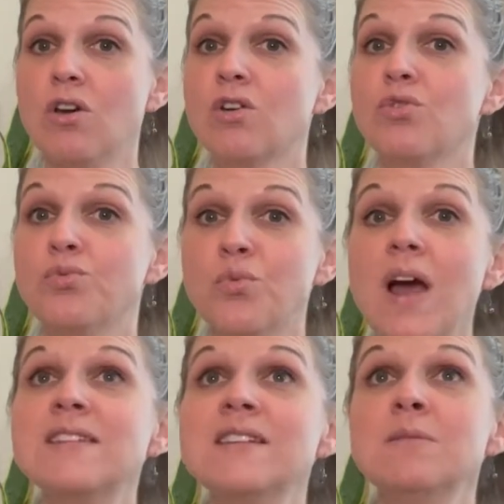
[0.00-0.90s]

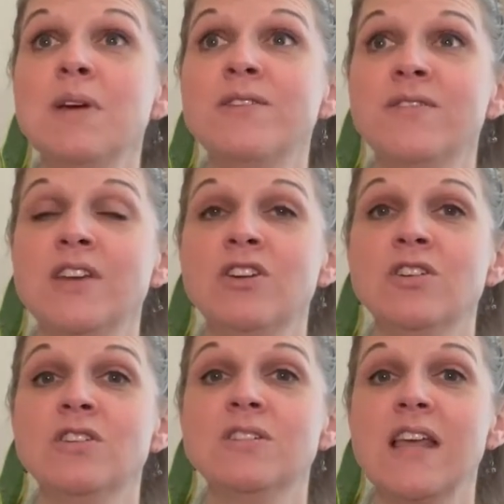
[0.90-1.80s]
crossing my
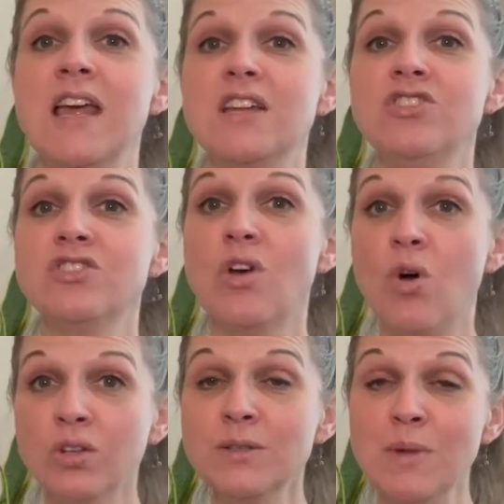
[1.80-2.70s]
fingers and just
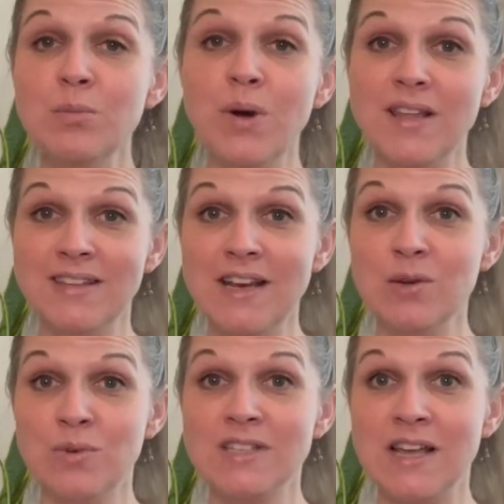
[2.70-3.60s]
holding my breath that
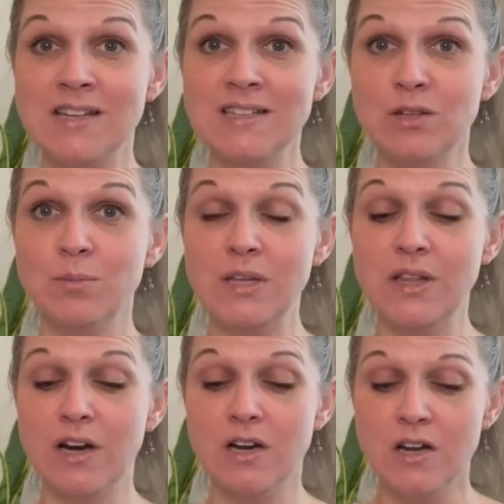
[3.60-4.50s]
it was gonna still be
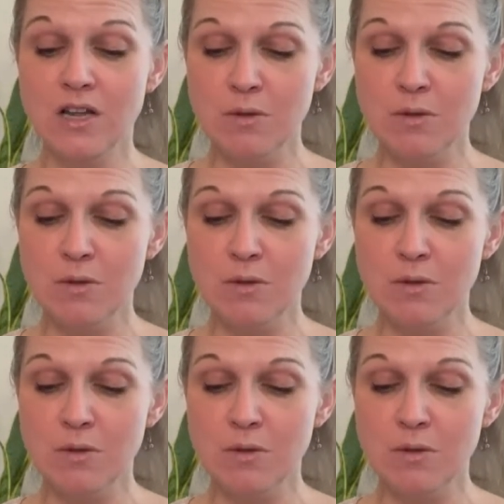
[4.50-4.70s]
there